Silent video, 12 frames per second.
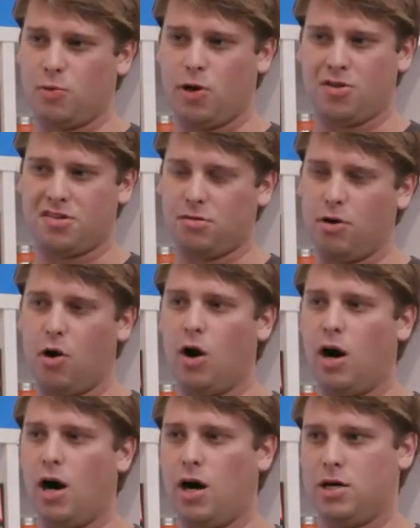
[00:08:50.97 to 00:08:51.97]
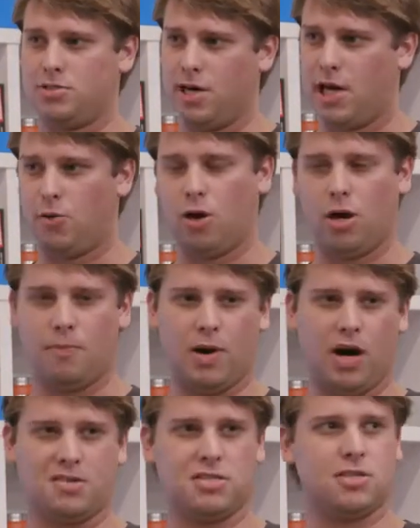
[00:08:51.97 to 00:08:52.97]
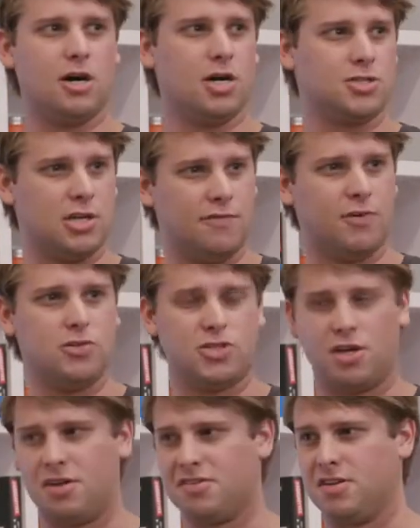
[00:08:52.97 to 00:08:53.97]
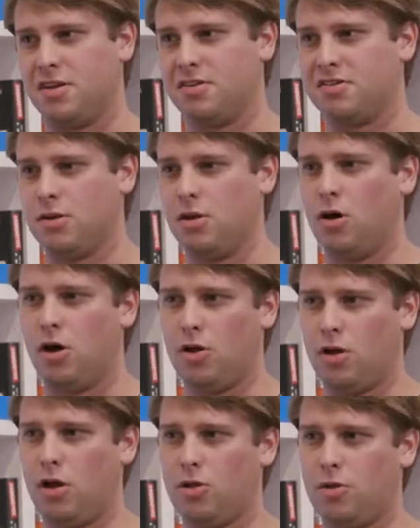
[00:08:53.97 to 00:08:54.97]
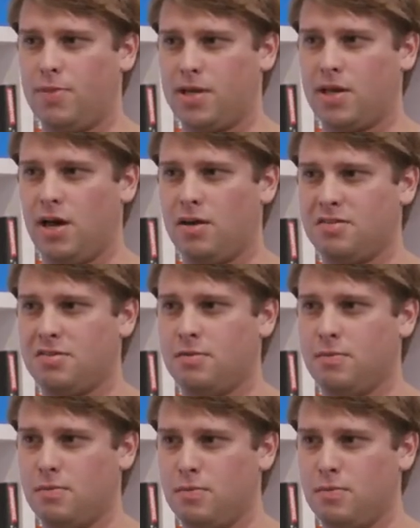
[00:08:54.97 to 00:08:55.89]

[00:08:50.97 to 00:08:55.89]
whether it's Aloha, Dinaware, PosiTouch, Infogenesis, all the big guys.